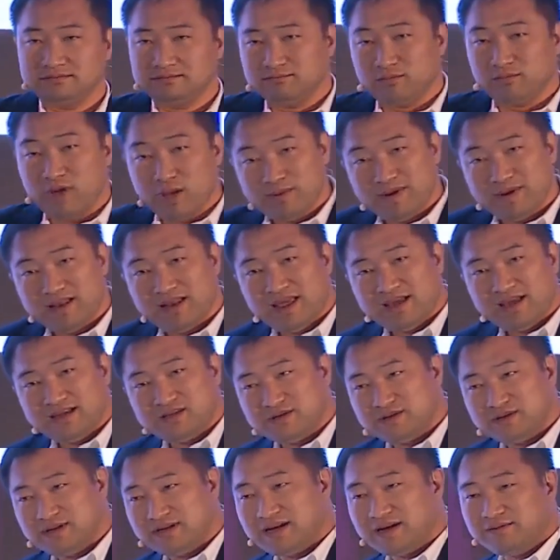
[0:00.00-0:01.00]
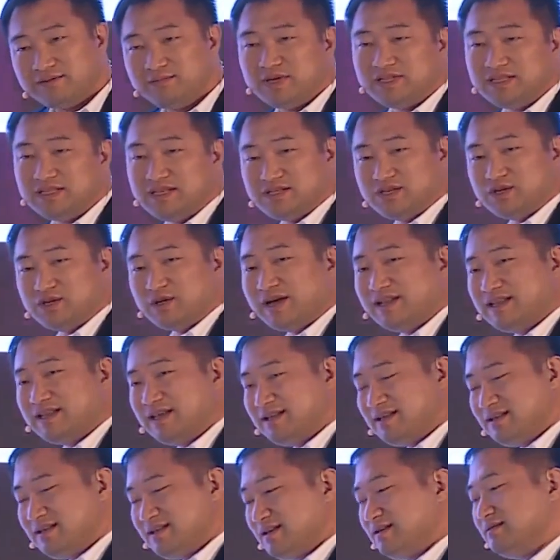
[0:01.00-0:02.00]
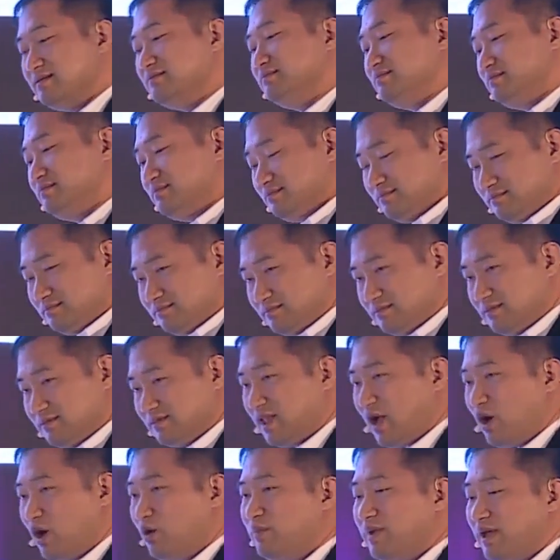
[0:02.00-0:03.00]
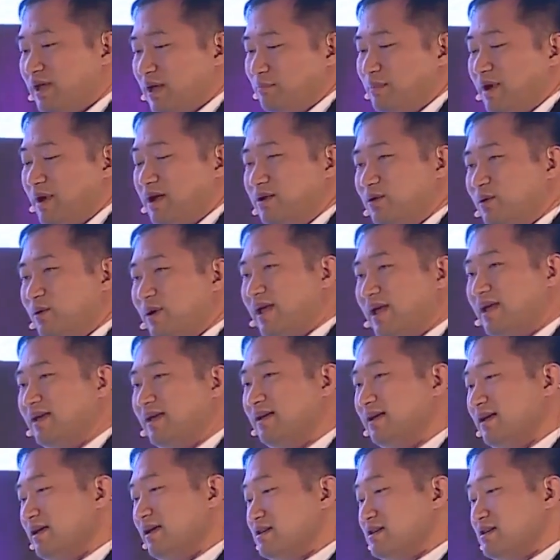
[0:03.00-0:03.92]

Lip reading: Maybe linked to the government digital identity. That would be a better way.